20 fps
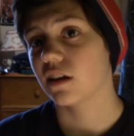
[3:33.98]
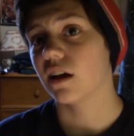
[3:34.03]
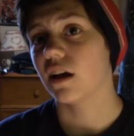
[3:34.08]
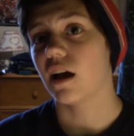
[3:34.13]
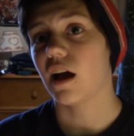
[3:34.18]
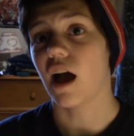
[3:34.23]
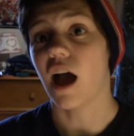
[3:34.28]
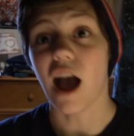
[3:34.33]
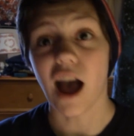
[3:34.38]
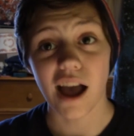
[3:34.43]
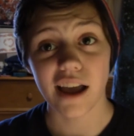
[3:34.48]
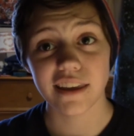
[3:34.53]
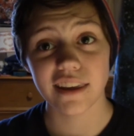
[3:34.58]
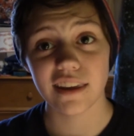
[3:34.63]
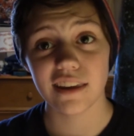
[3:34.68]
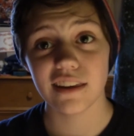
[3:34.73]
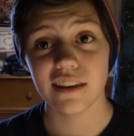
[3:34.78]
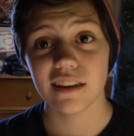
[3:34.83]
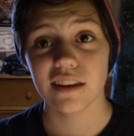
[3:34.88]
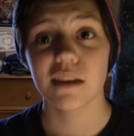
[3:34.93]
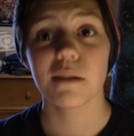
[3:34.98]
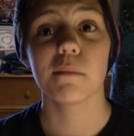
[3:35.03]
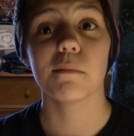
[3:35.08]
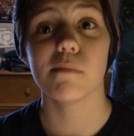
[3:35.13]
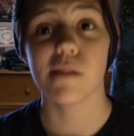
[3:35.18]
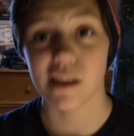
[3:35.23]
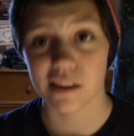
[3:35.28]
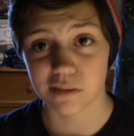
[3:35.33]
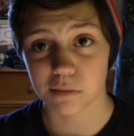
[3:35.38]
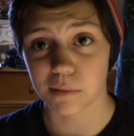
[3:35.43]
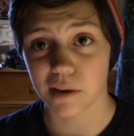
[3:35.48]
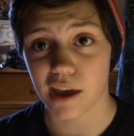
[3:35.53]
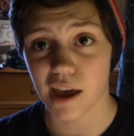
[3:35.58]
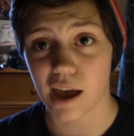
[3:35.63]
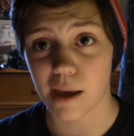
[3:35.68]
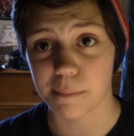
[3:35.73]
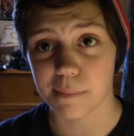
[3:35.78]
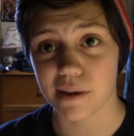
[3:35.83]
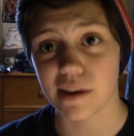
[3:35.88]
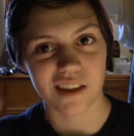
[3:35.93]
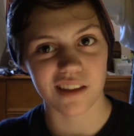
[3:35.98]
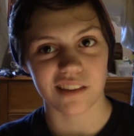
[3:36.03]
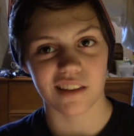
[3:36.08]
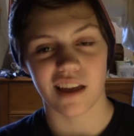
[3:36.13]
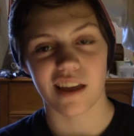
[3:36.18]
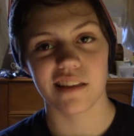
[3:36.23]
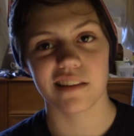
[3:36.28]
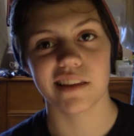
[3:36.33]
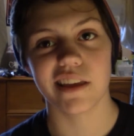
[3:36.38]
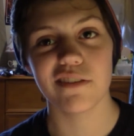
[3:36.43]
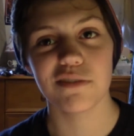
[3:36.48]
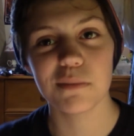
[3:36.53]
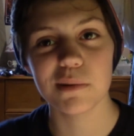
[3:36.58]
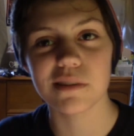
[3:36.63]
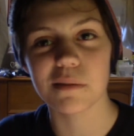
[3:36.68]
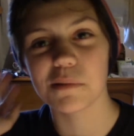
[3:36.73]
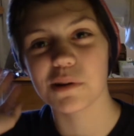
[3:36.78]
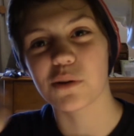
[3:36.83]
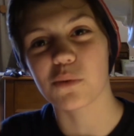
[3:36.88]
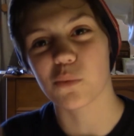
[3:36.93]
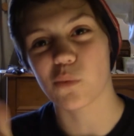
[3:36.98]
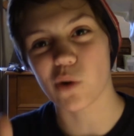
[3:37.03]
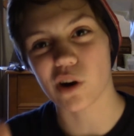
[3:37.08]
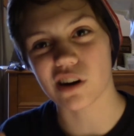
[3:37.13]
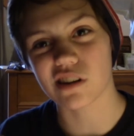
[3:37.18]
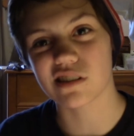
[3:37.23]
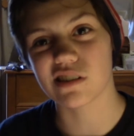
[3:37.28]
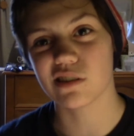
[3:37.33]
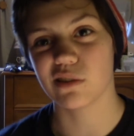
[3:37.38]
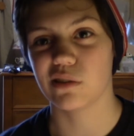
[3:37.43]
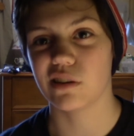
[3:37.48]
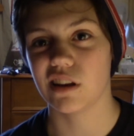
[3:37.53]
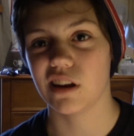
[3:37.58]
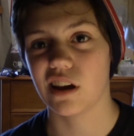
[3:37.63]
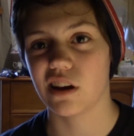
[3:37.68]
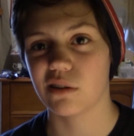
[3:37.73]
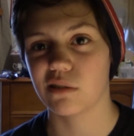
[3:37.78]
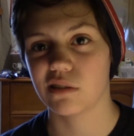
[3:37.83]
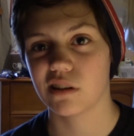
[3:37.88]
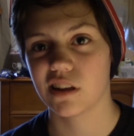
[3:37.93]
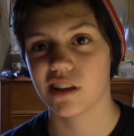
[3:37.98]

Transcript: Hockey makes me happy. It gives me something to work to, you know?